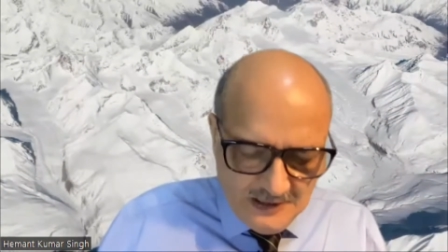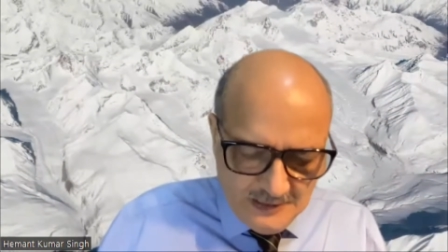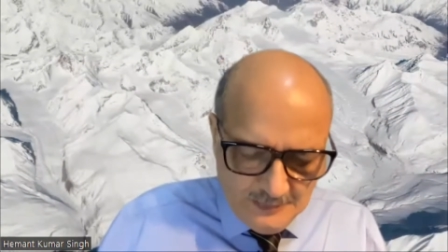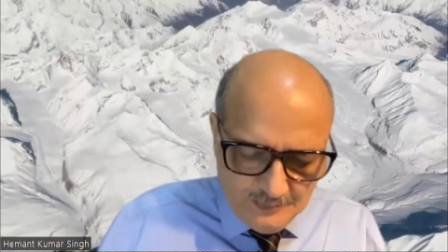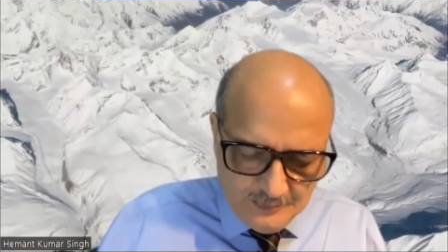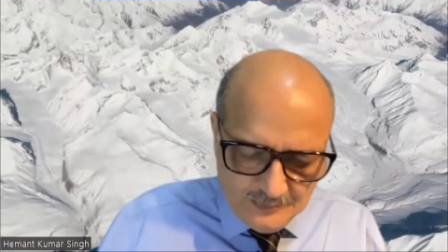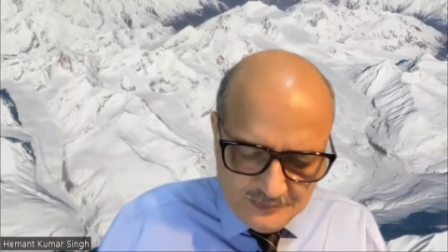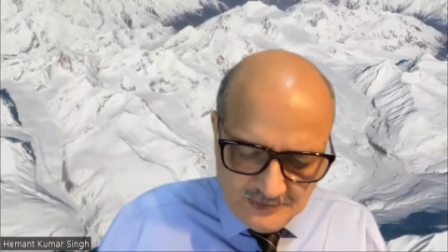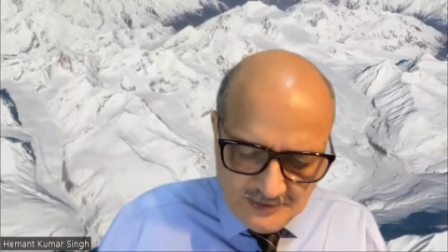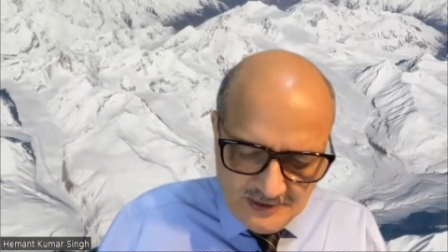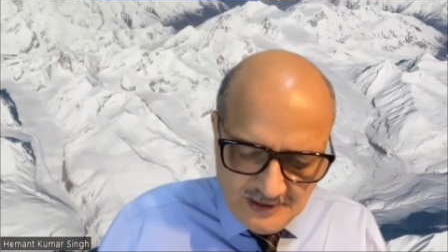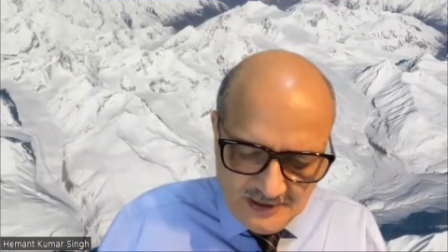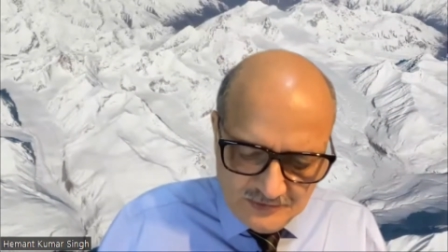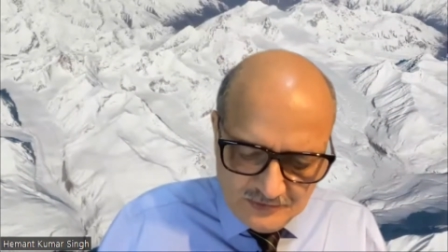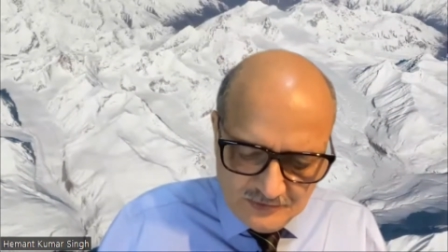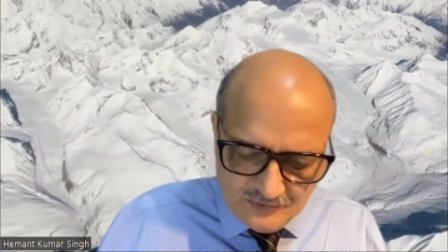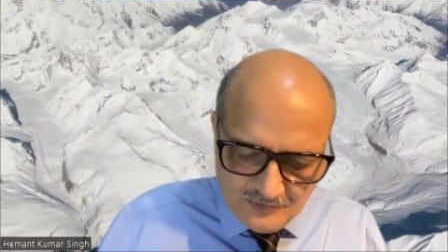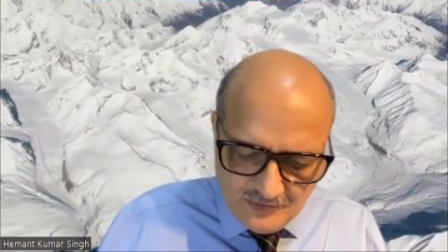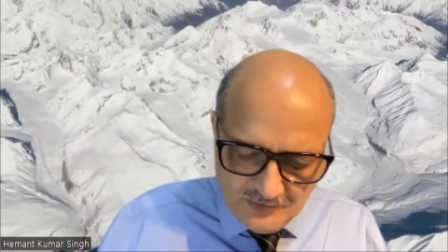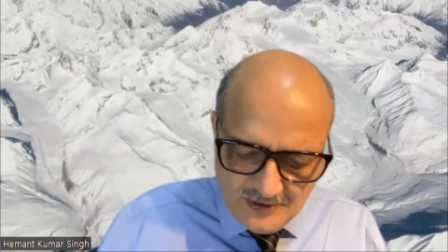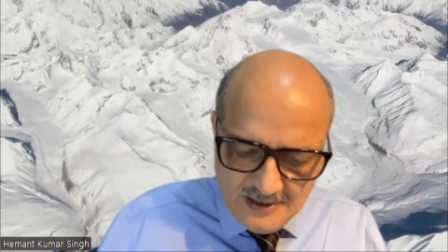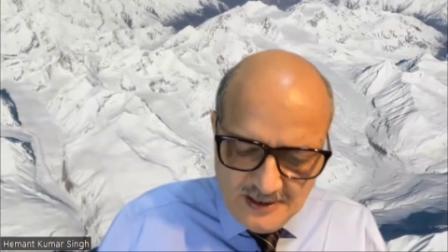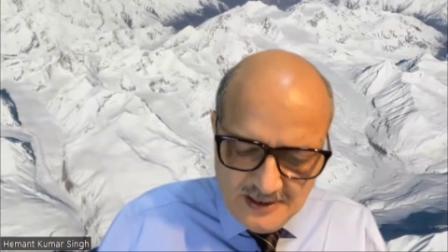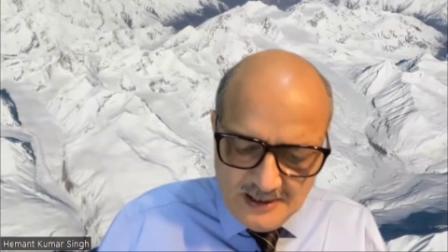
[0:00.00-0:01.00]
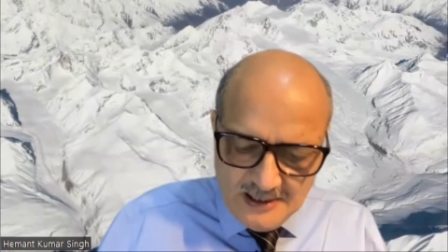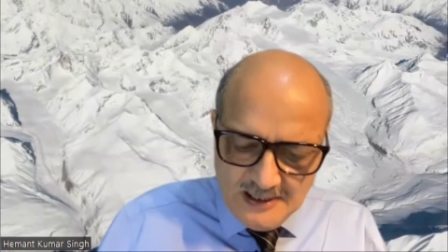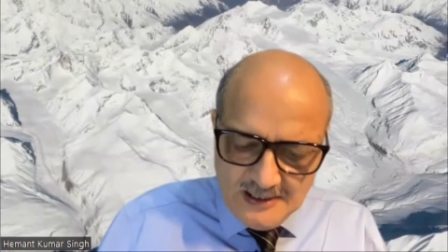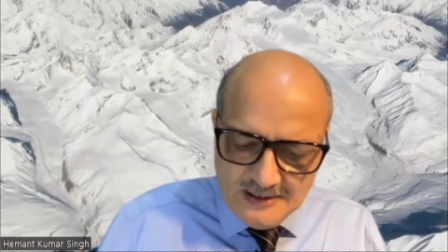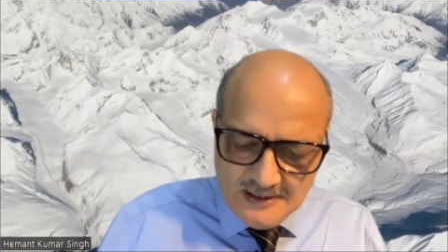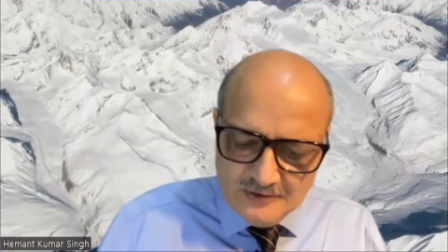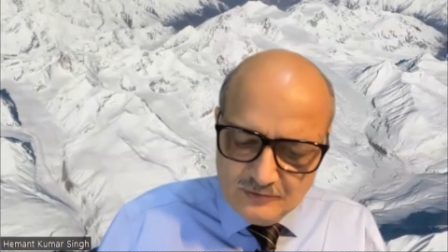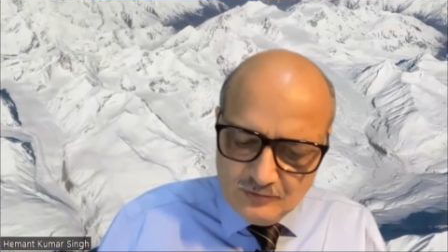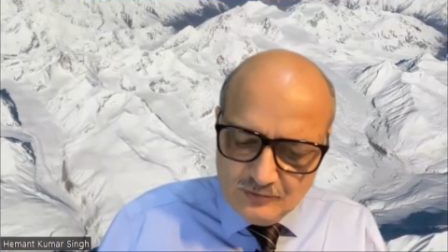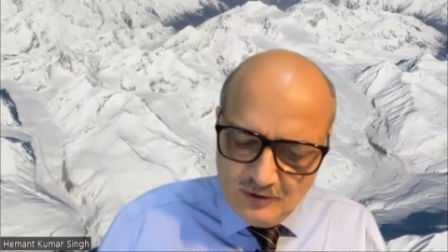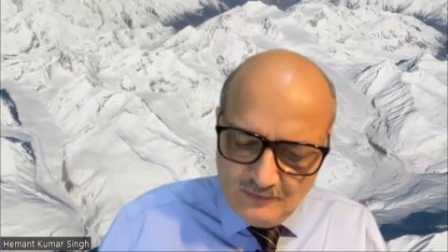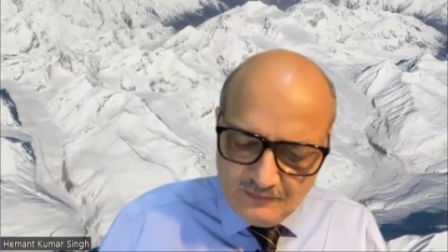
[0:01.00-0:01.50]
films,
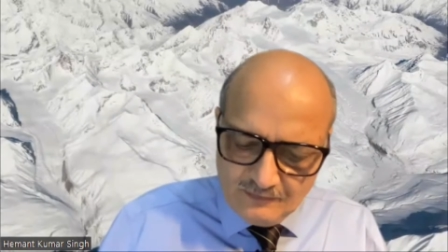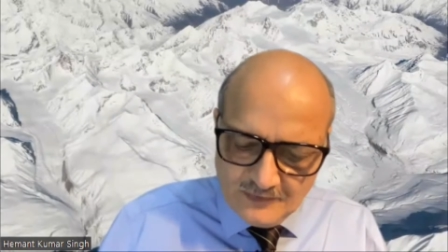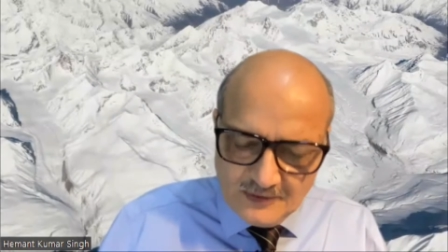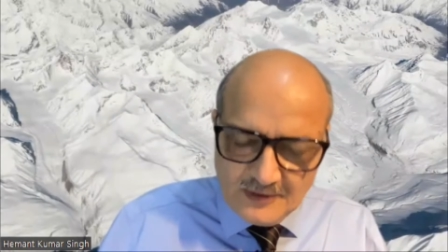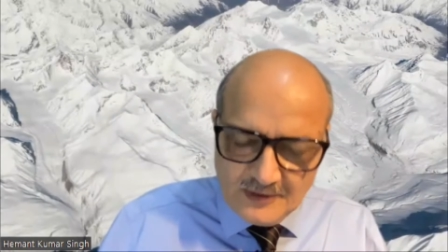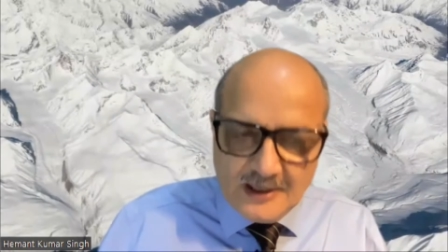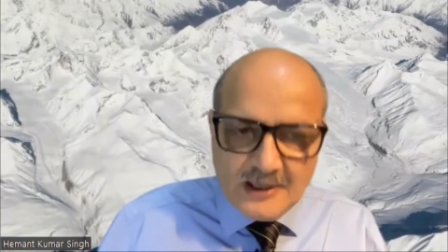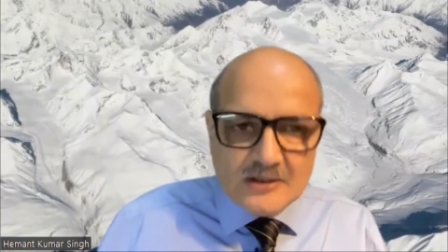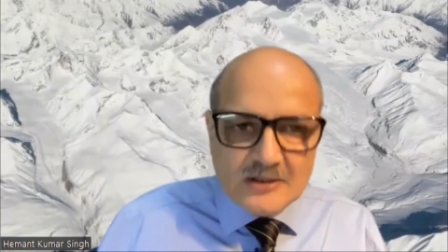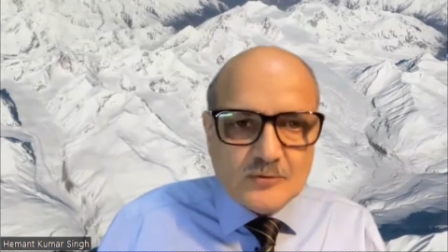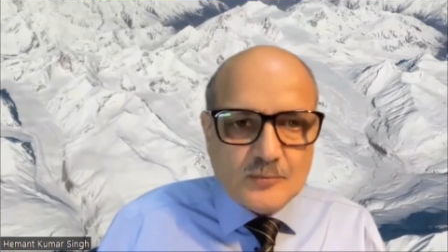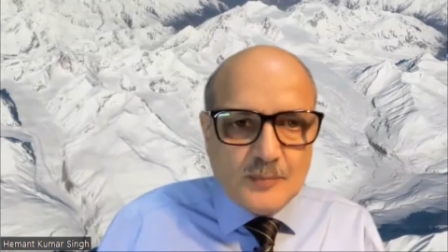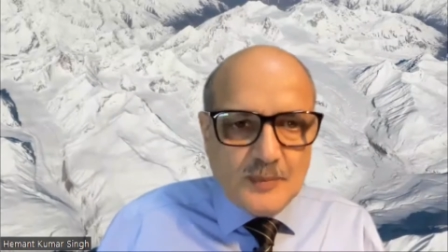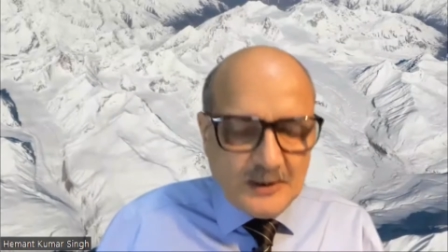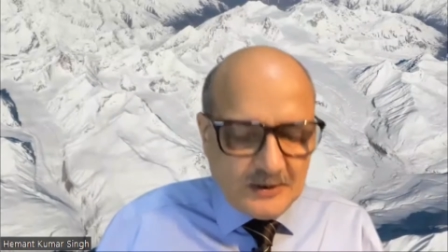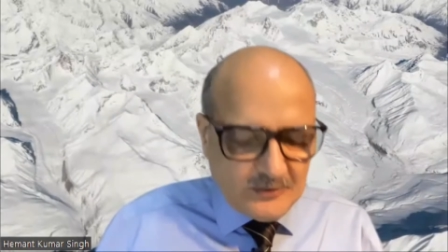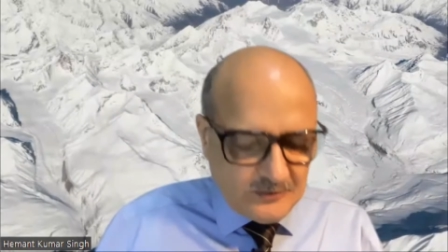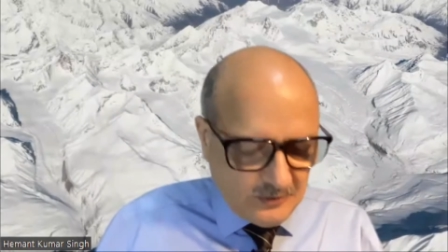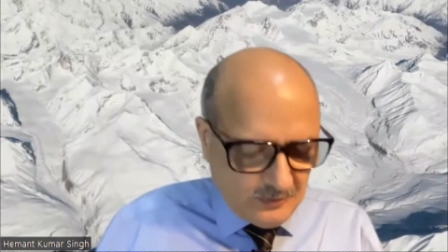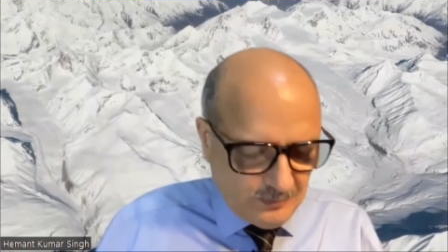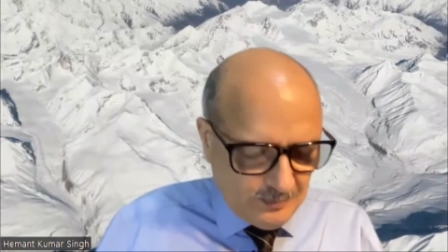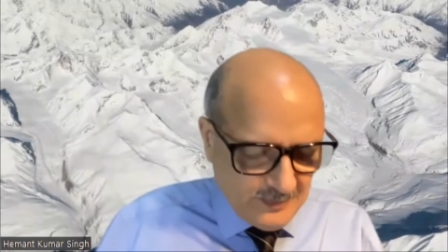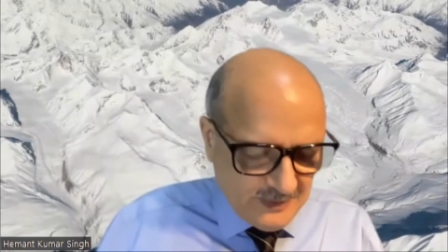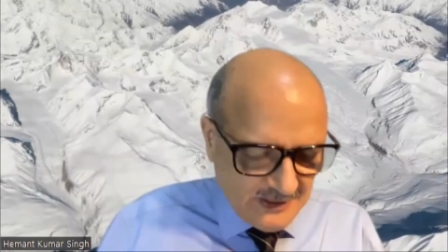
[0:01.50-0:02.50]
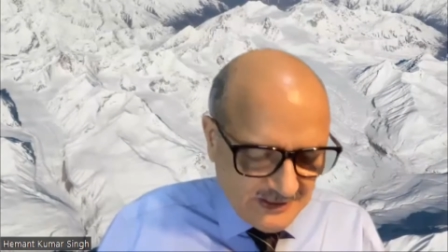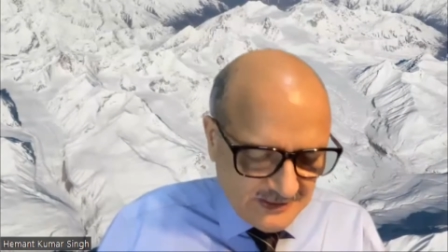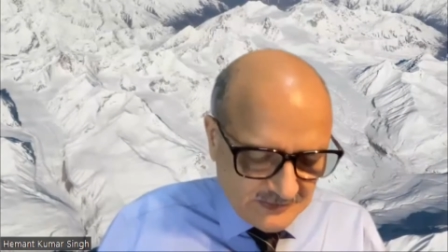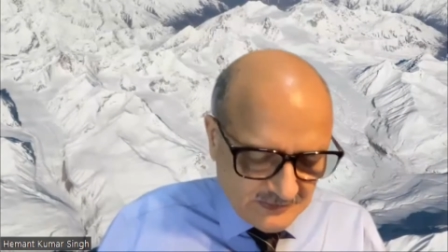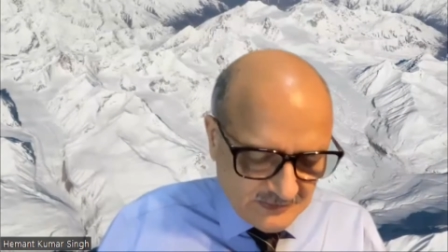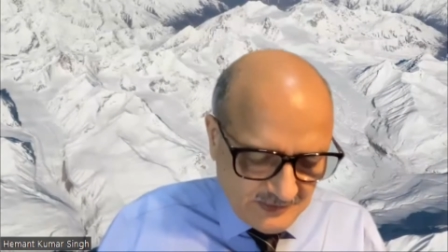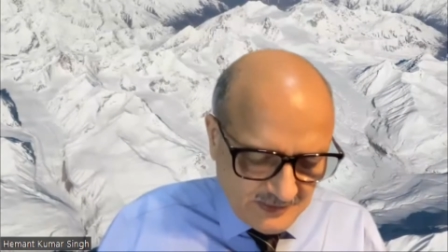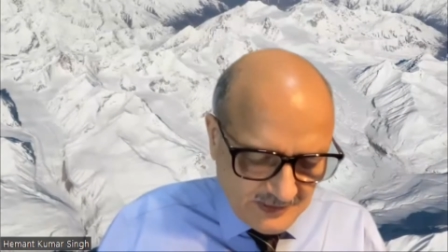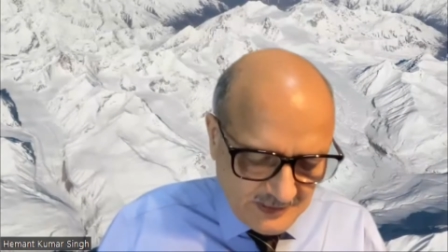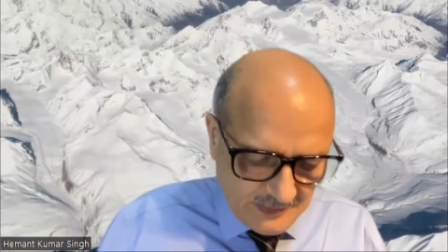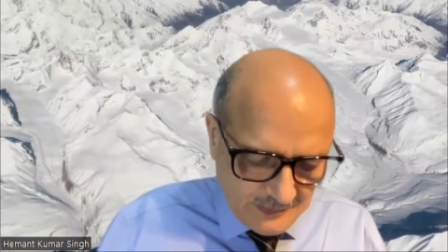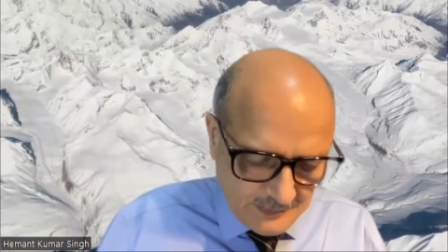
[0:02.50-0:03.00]
history, and softer aspects of
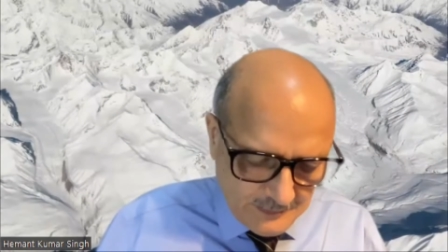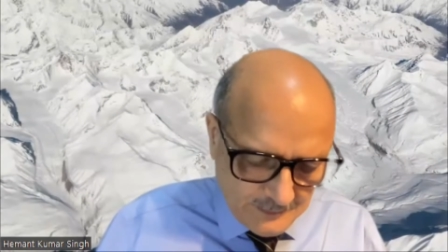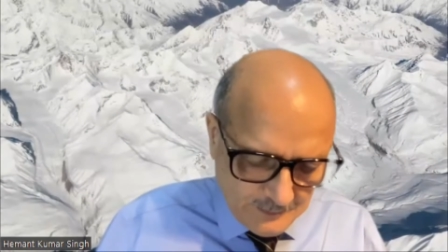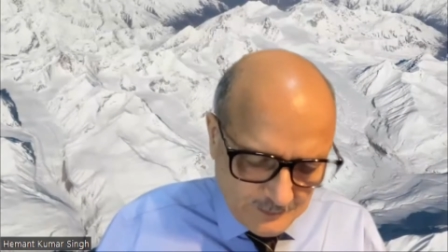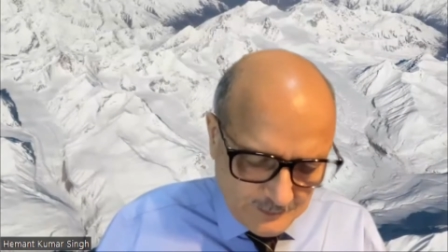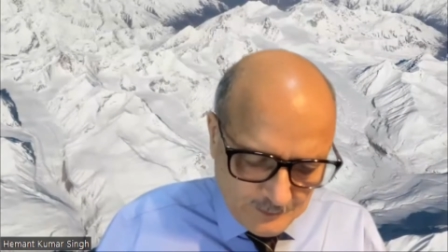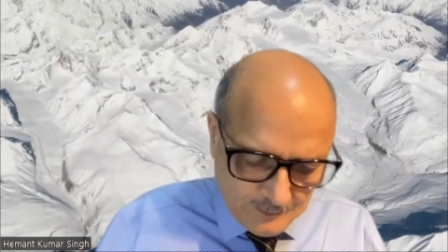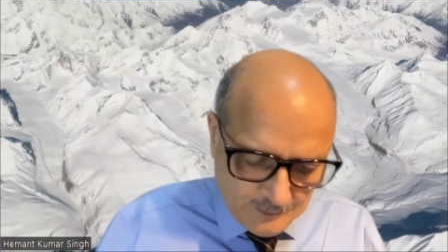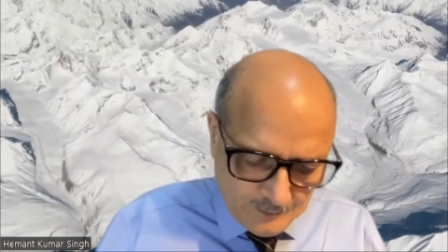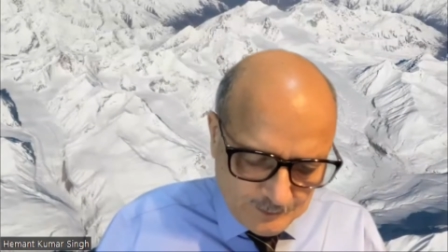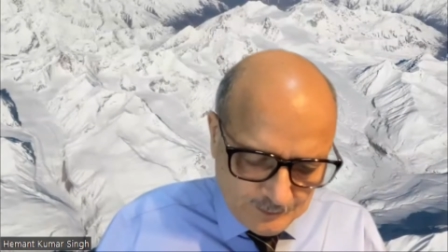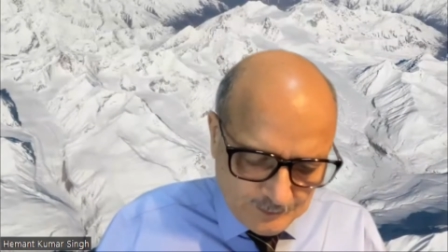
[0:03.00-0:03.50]
military.